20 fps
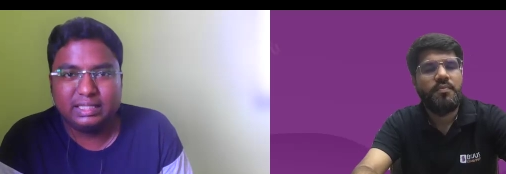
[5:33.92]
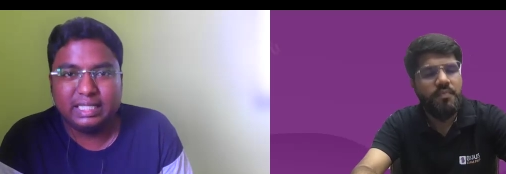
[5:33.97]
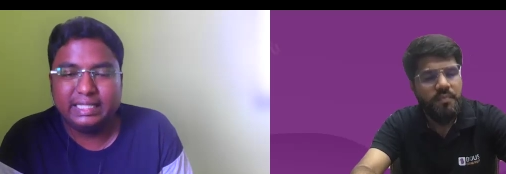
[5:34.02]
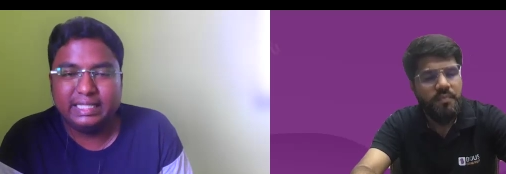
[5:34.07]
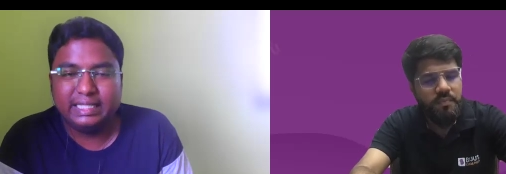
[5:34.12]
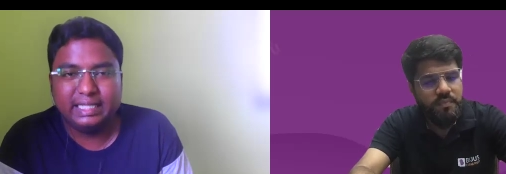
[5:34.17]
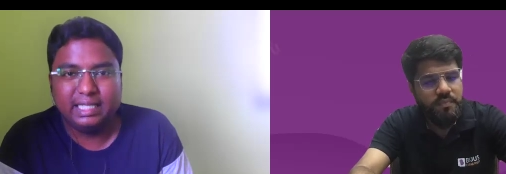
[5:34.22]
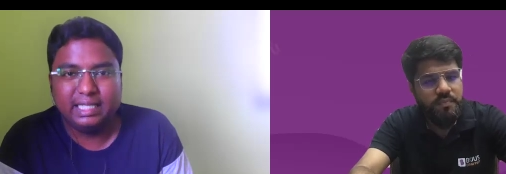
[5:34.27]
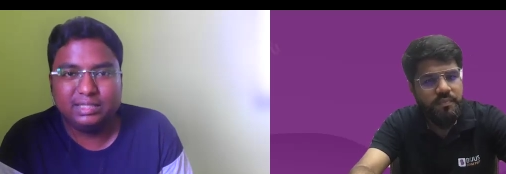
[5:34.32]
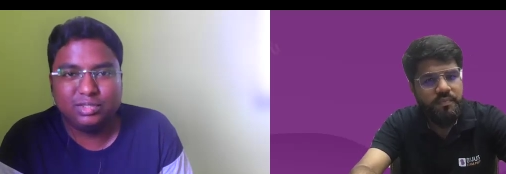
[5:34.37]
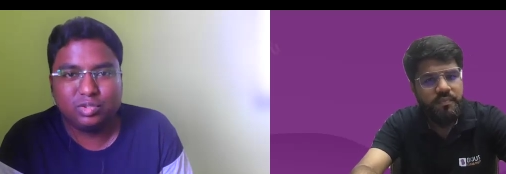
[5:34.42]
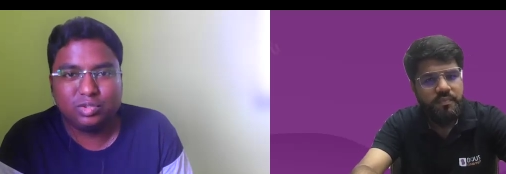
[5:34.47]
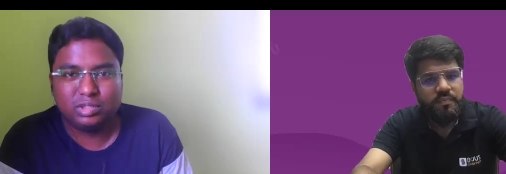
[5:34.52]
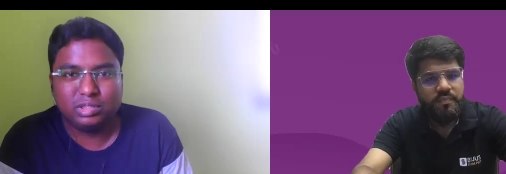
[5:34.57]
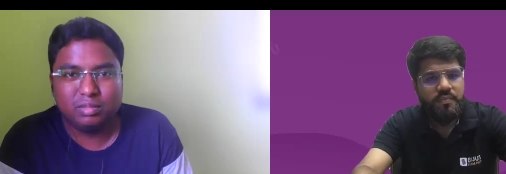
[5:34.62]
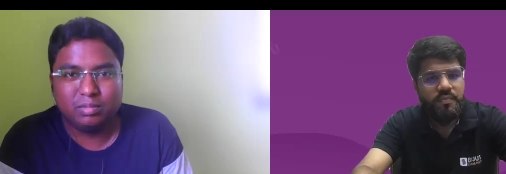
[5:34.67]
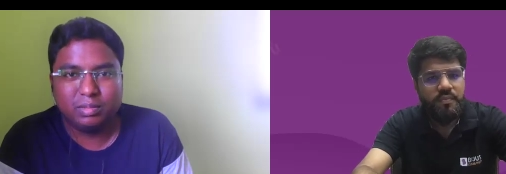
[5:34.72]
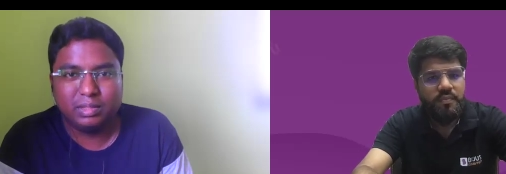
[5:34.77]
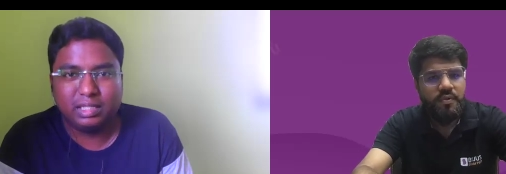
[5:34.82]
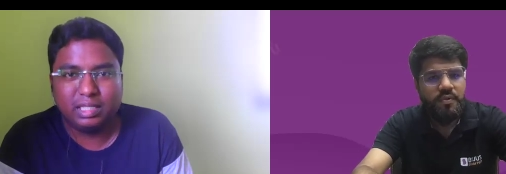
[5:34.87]
Speaker 1: thirty years question
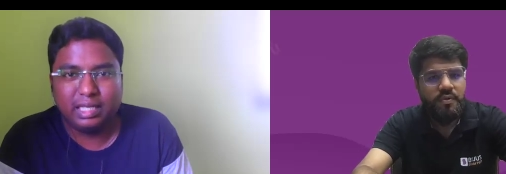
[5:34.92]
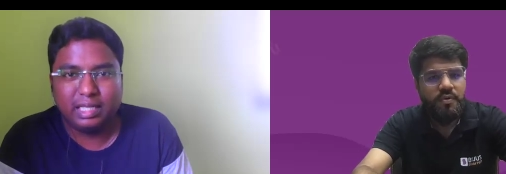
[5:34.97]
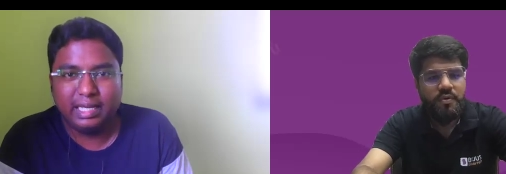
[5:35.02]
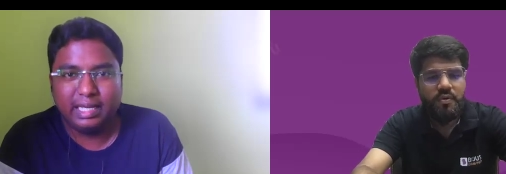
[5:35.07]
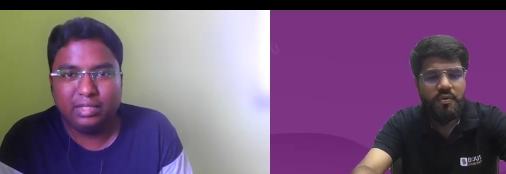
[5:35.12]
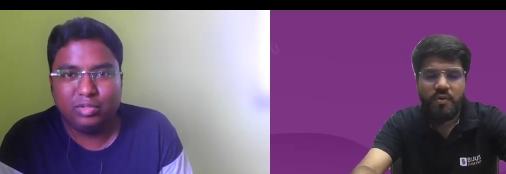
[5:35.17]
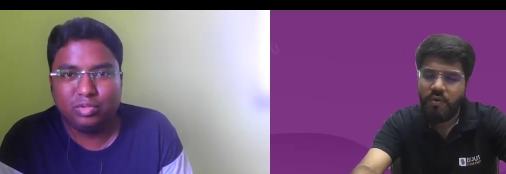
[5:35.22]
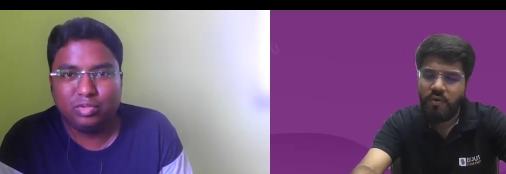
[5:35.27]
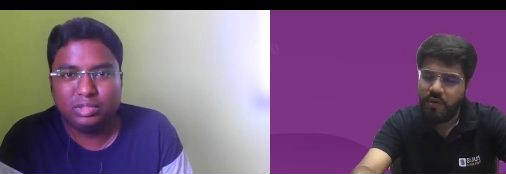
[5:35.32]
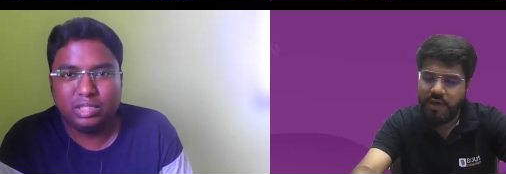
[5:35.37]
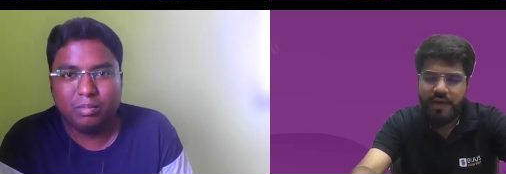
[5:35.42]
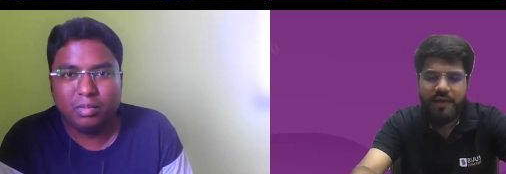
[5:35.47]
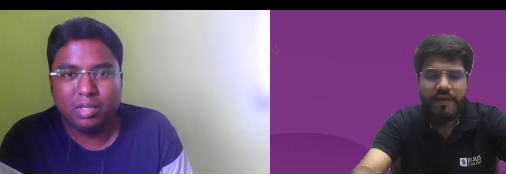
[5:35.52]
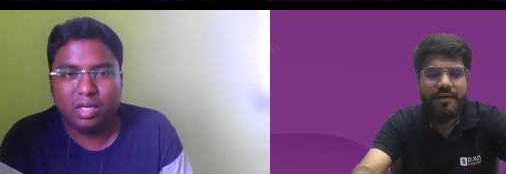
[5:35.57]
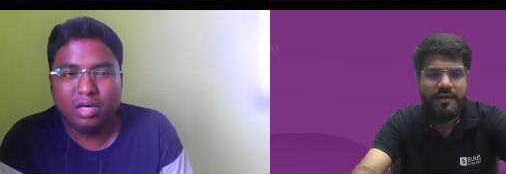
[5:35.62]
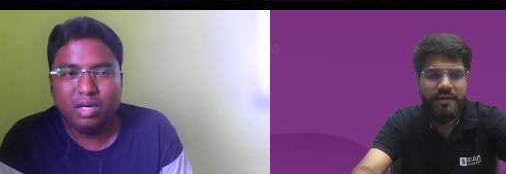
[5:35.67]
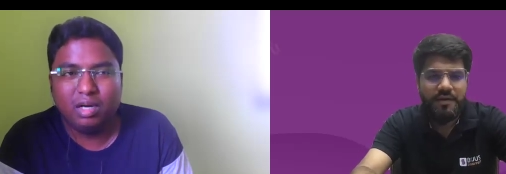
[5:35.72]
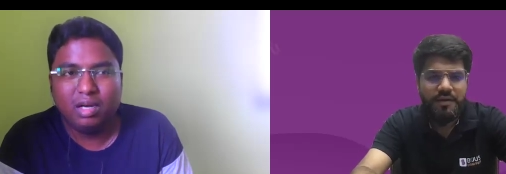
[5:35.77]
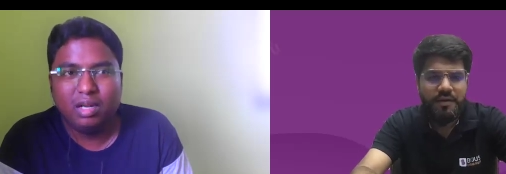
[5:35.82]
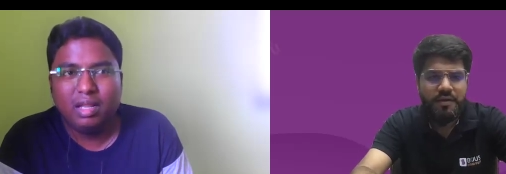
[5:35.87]
paper. I took them
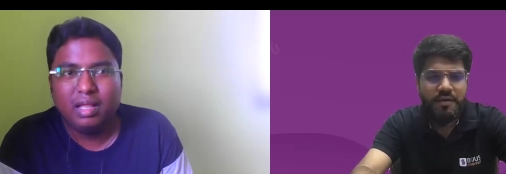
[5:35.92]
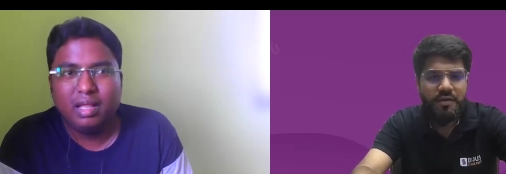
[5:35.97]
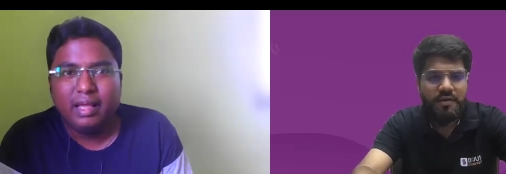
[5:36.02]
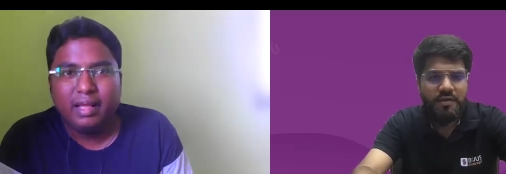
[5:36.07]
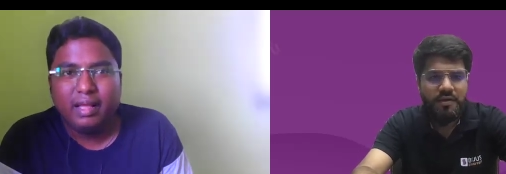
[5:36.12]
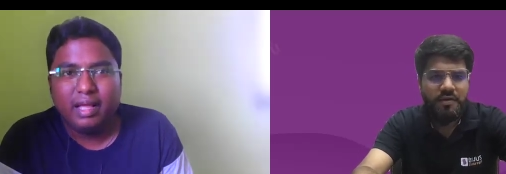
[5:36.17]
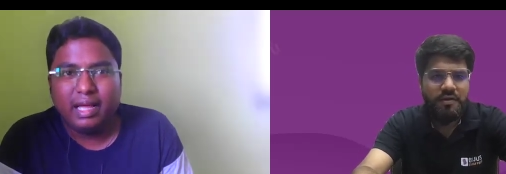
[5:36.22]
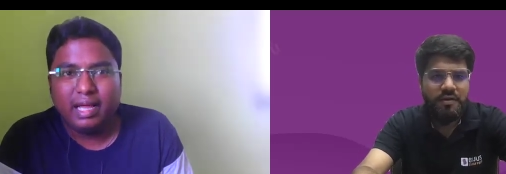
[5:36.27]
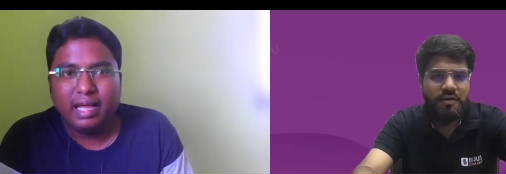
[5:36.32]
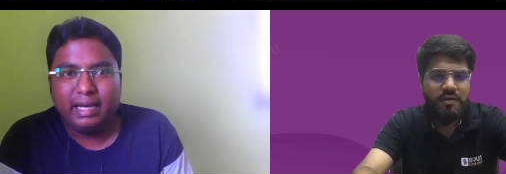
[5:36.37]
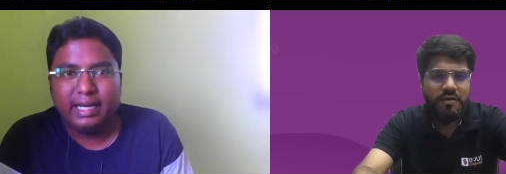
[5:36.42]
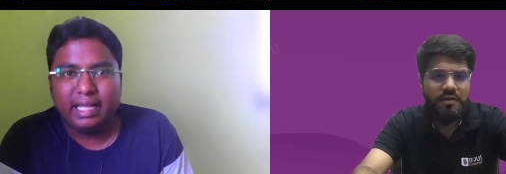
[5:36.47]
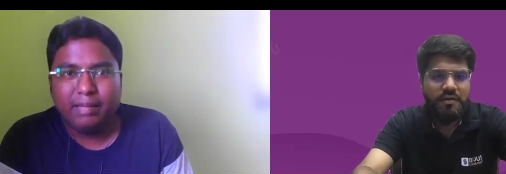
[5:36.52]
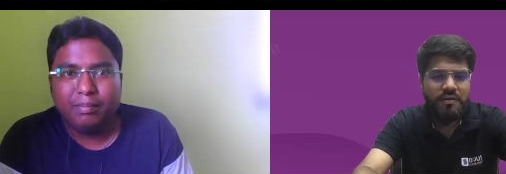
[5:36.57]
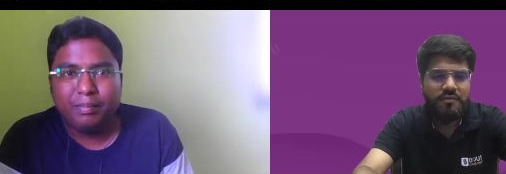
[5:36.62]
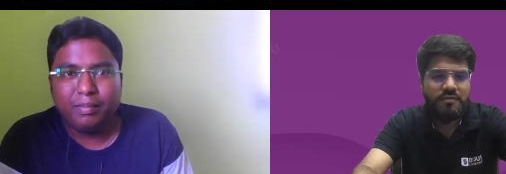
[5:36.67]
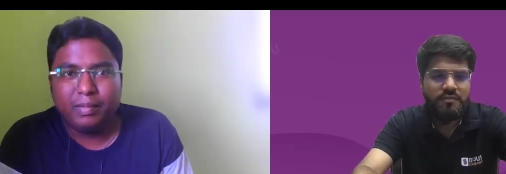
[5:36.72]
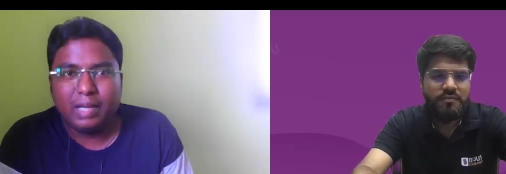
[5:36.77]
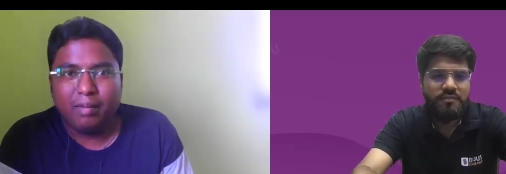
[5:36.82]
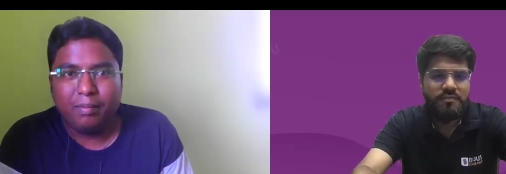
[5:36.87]
all and I
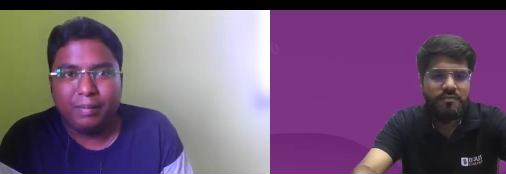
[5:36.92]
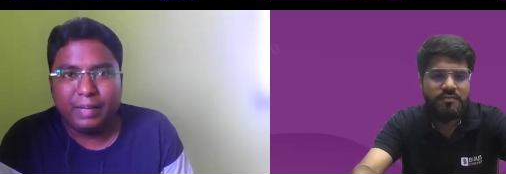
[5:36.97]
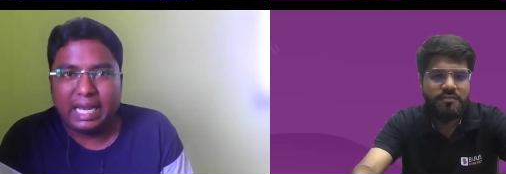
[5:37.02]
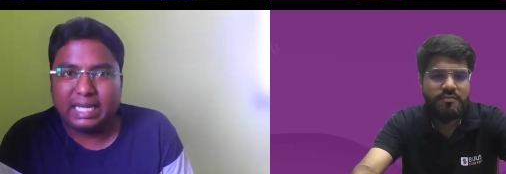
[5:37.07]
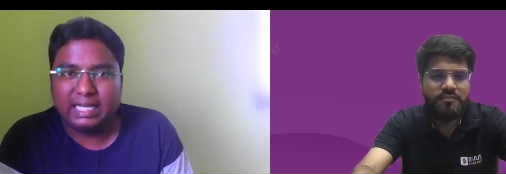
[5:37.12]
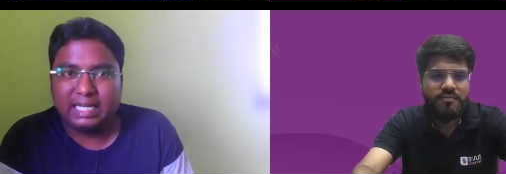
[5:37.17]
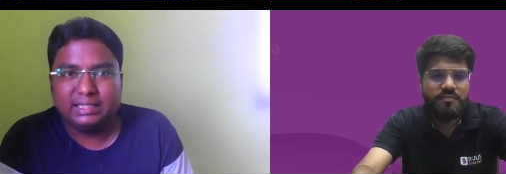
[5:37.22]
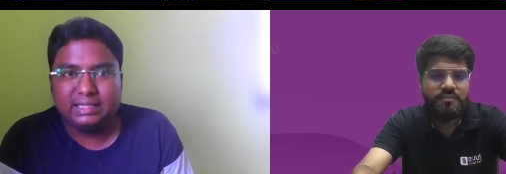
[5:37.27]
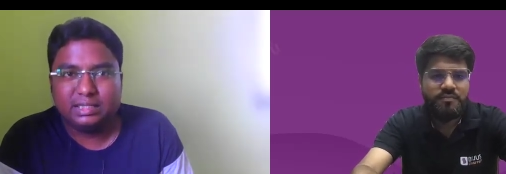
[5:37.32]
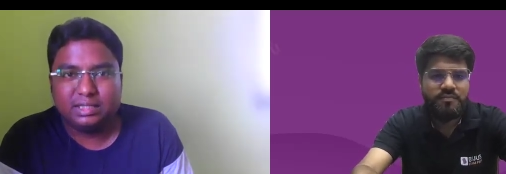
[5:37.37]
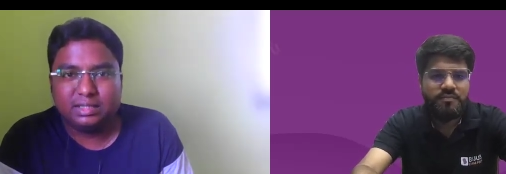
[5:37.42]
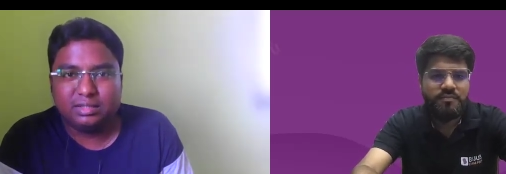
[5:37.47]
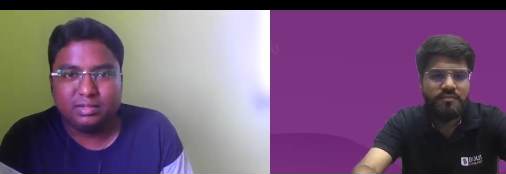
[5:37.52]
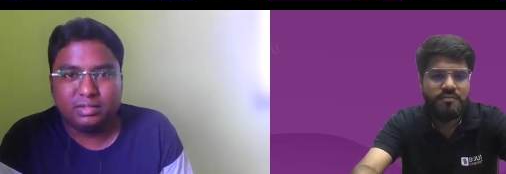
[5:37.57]
uh, practiced.